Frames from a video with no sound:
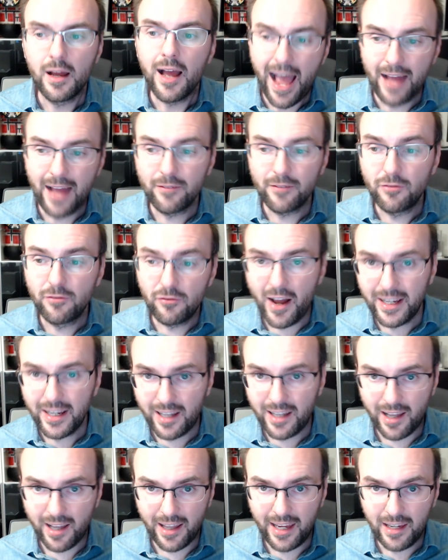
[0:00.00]
And
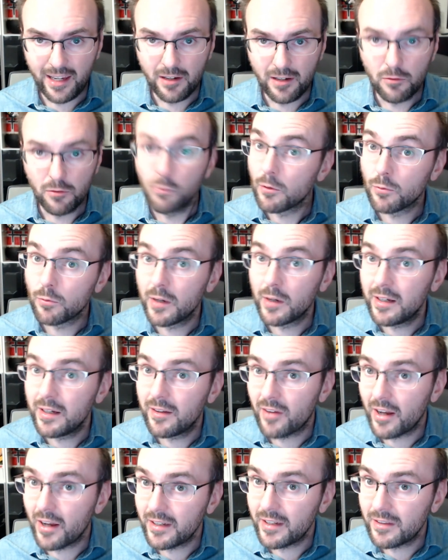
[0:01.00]
finally, we're
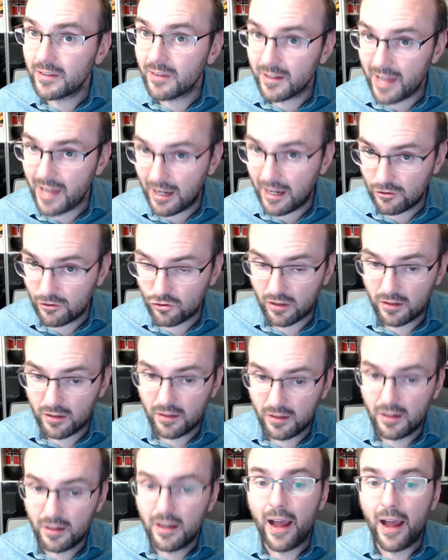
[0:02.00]
redesigning the connection,